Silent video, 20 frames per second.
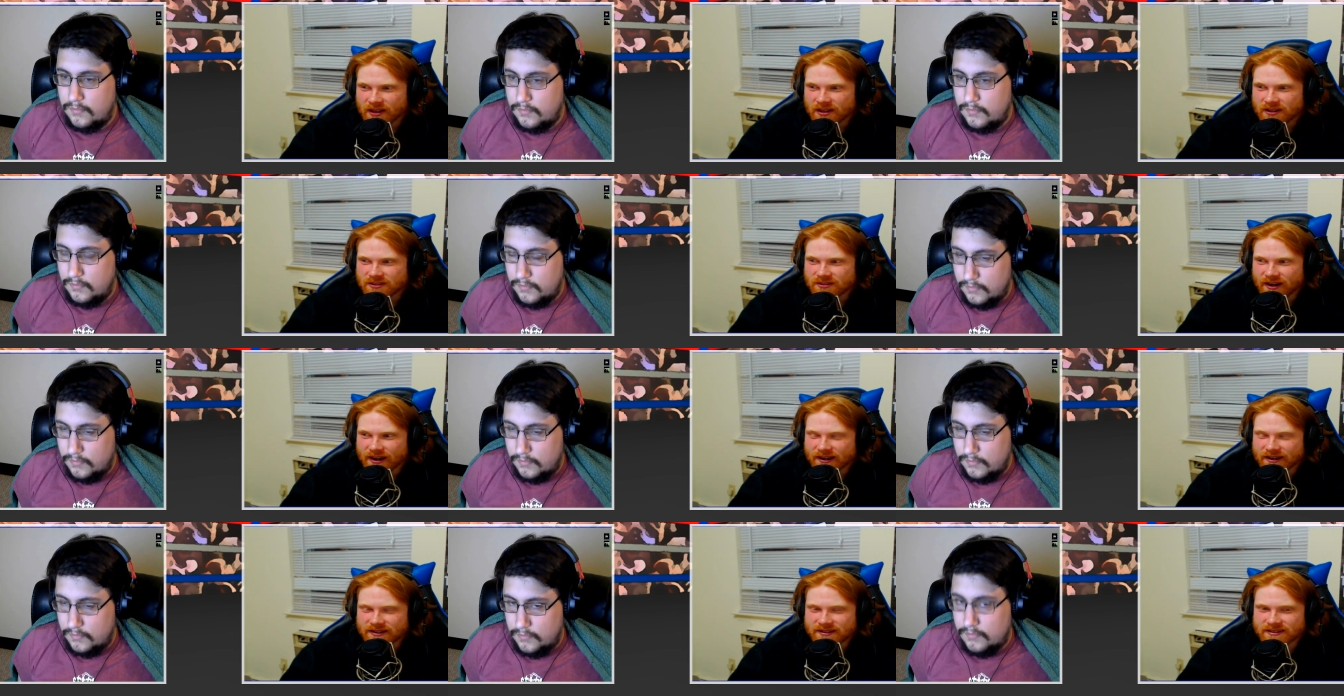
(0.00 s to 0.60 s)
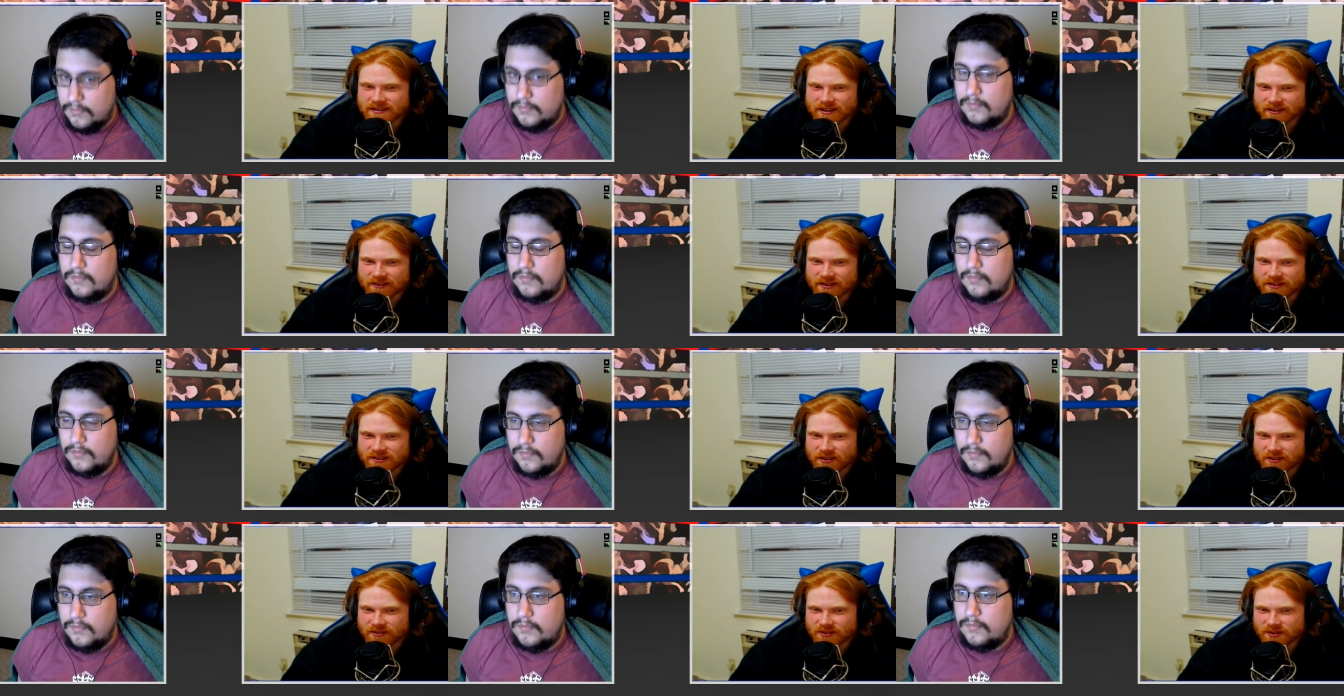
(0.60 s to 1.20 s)
Speaker 1: trying to steal
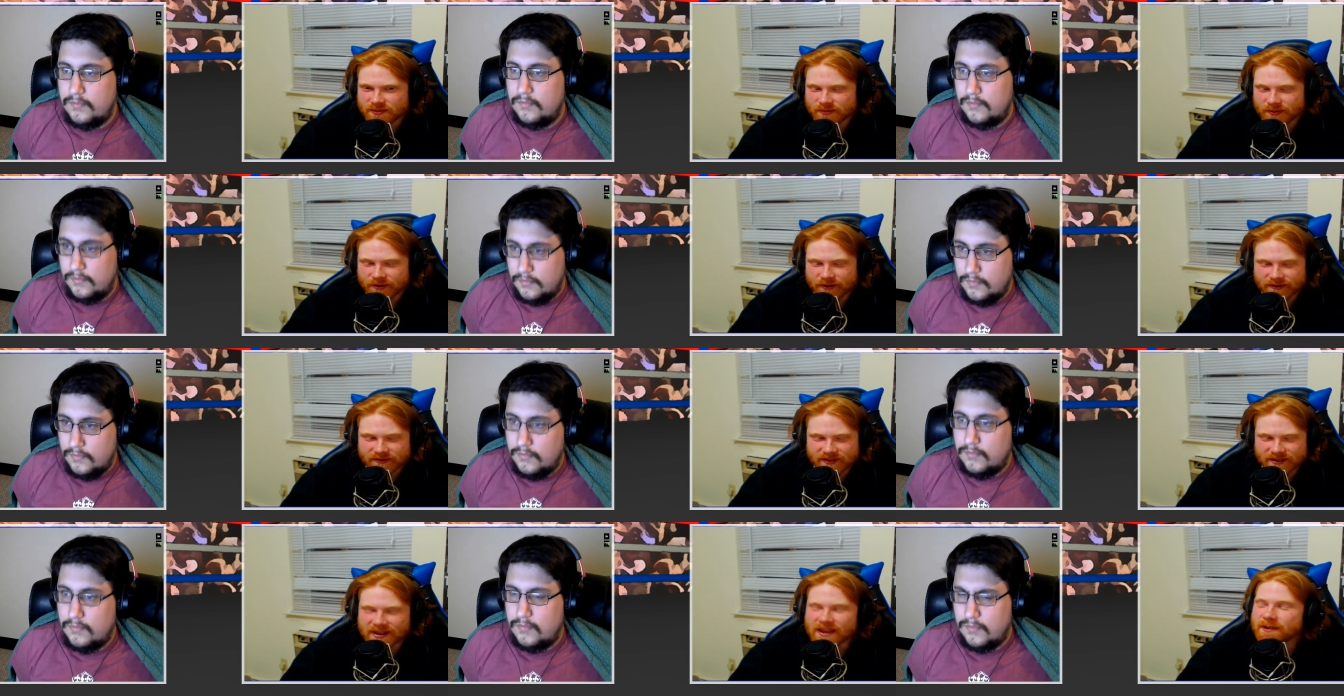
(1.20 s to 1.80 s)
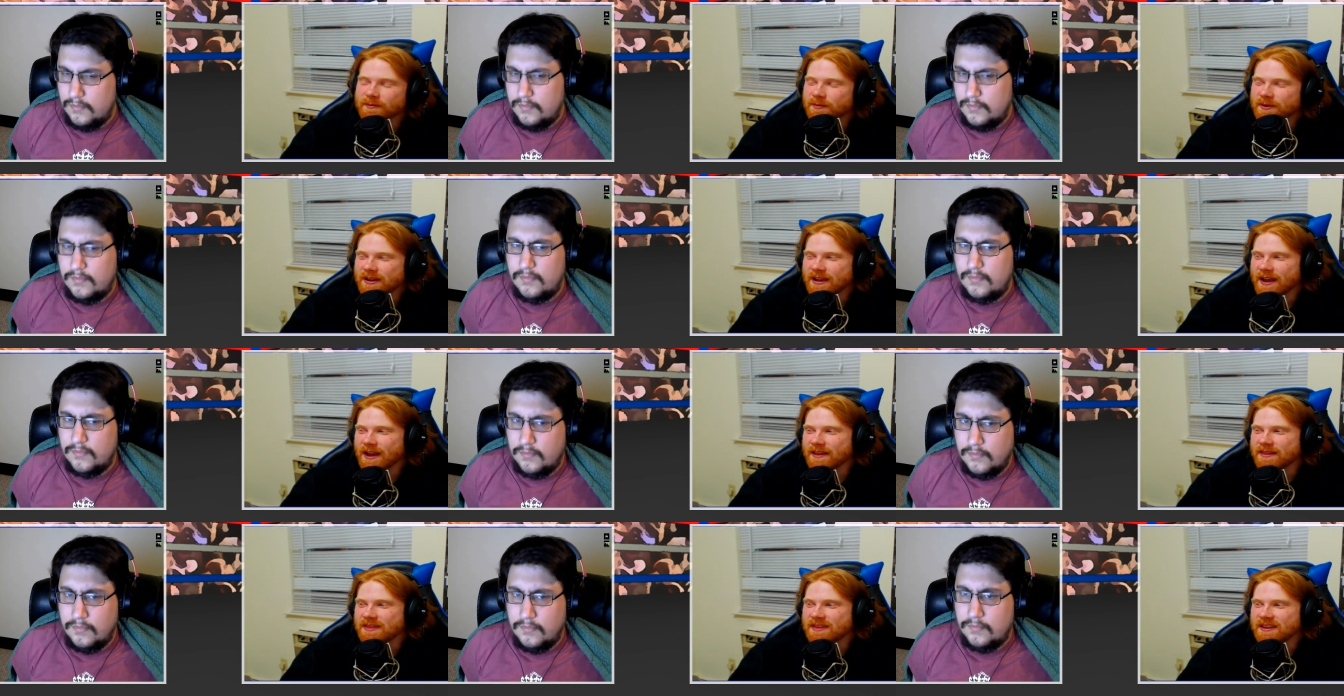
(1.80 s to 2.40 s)
each other's moves. And then we
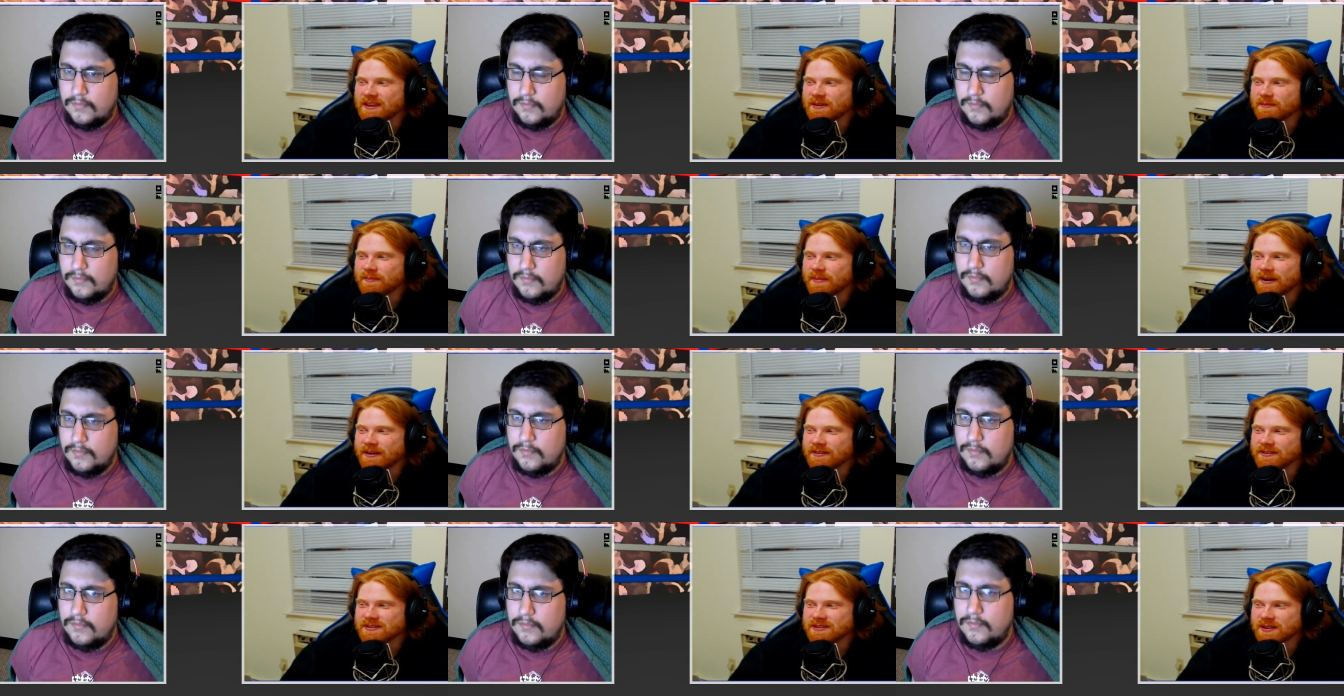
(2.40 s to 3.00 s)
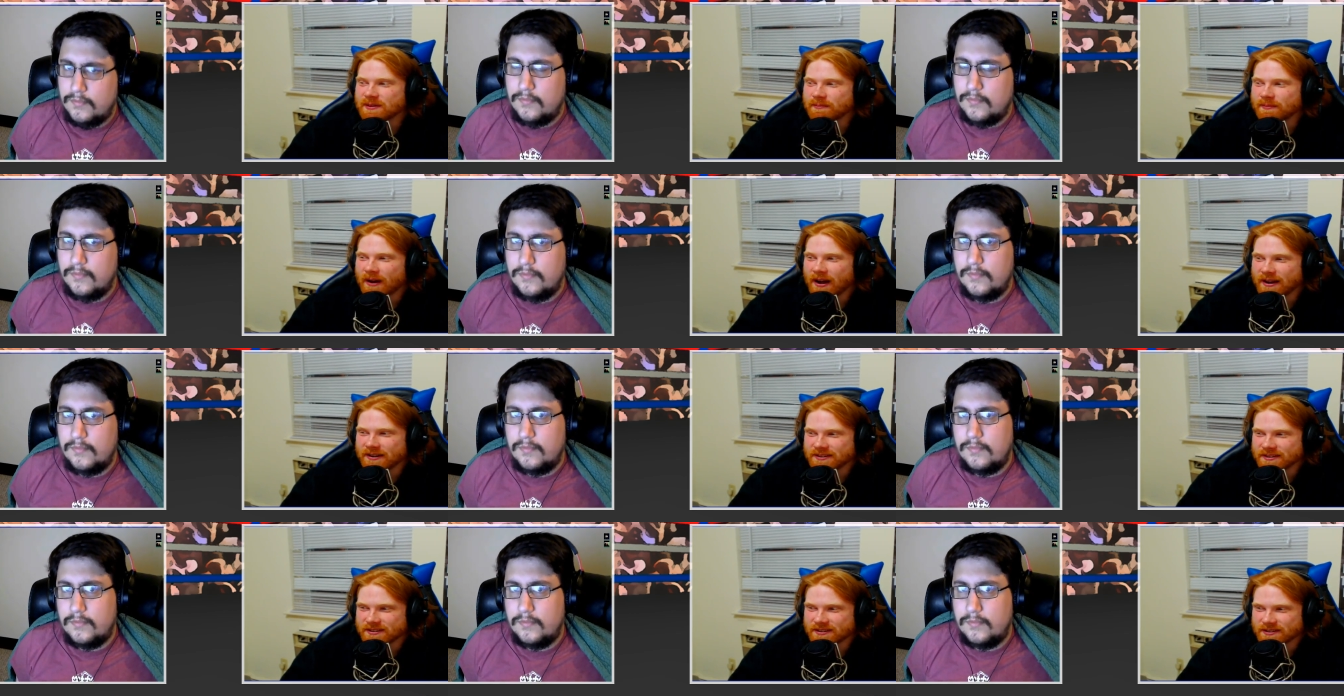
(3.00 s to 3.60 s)
had the embarrassing
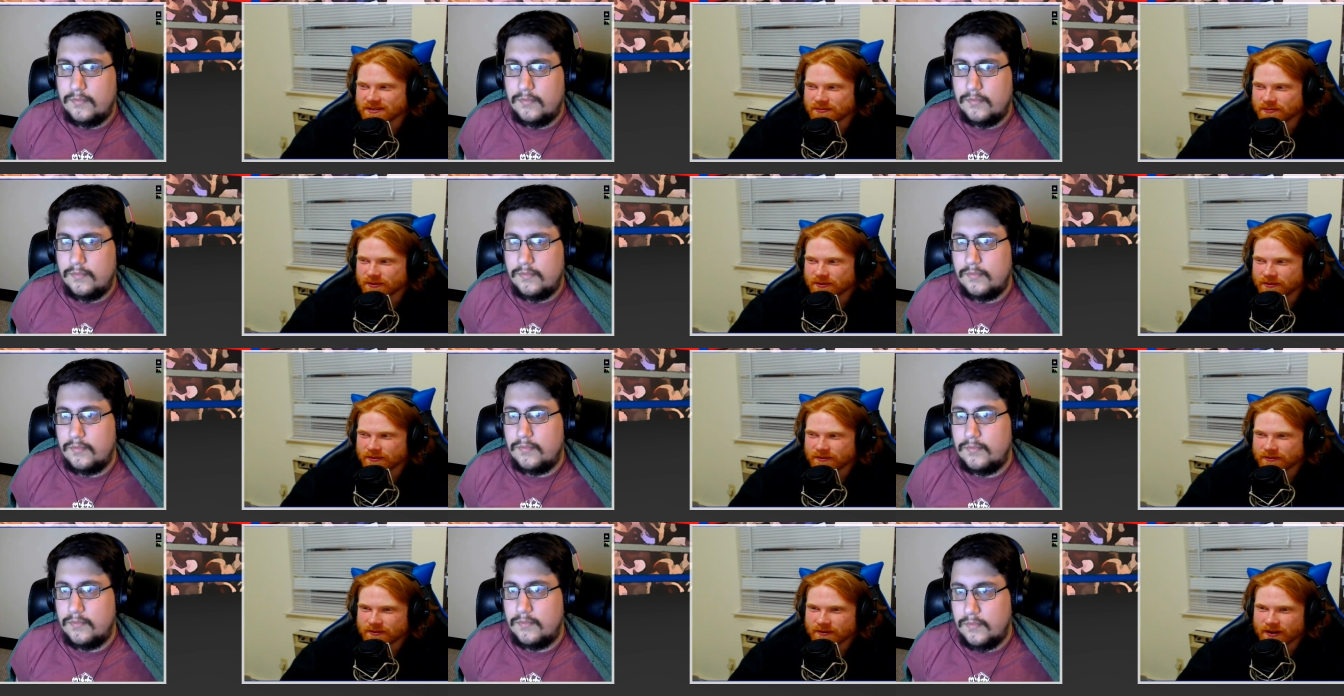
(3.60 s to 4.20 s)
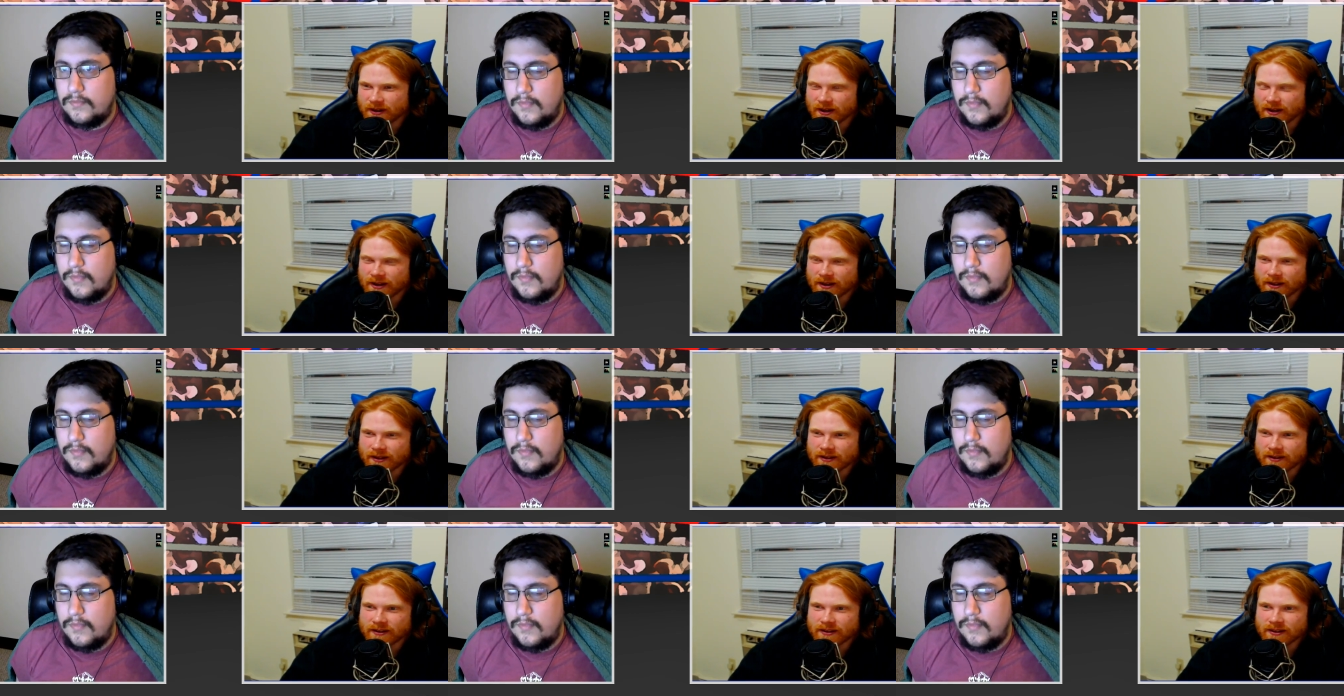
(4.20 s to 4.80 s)
botches where
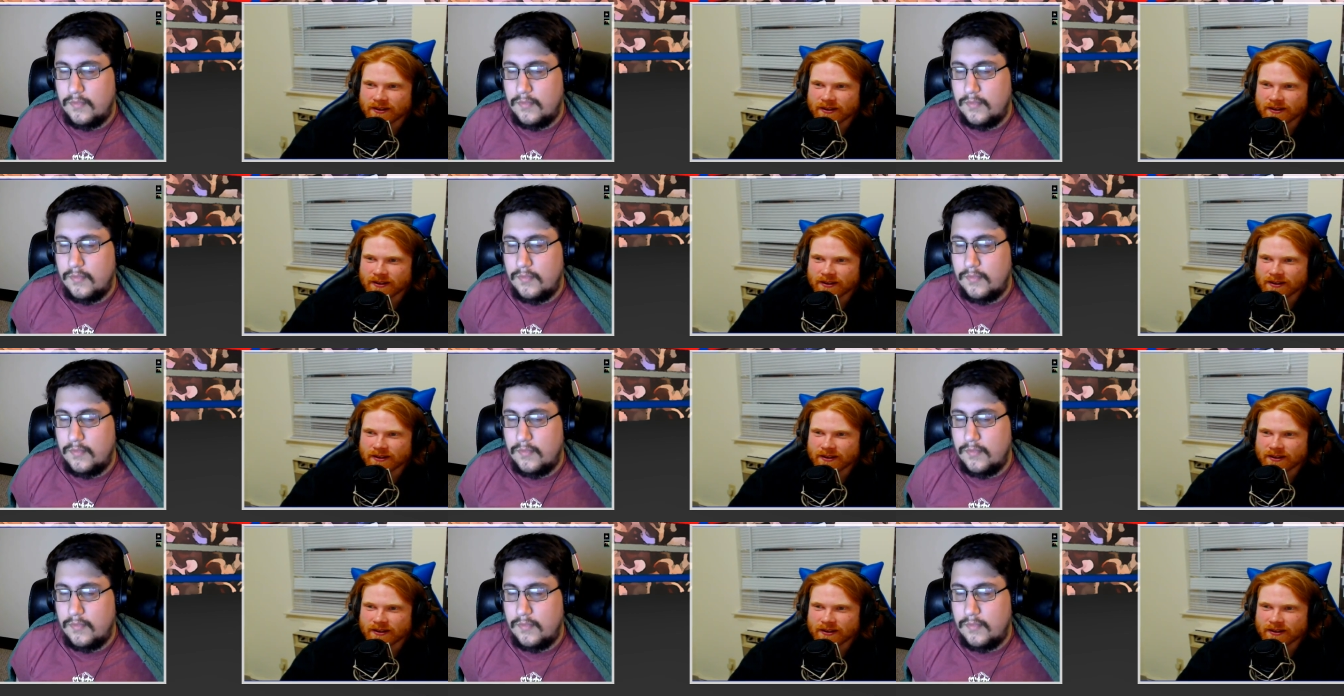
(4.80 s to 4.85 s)
uh